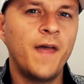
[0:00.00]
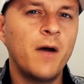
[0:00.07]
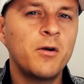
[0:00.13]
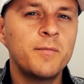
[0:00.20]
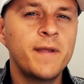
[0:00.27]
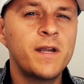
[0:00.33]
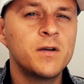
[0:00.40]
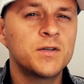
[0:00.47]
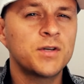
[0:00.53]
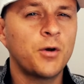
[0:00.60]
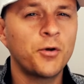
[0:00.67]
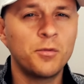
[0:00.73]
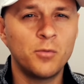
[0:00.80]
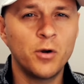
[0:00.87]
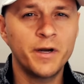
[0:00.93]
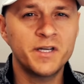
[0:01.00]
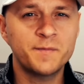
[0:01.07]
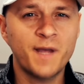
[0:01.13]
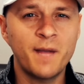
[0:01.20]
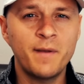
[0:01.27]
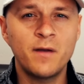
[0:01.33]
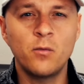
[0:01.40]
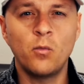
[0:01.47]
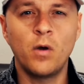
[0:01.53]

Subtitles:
That would make your total mortgage payment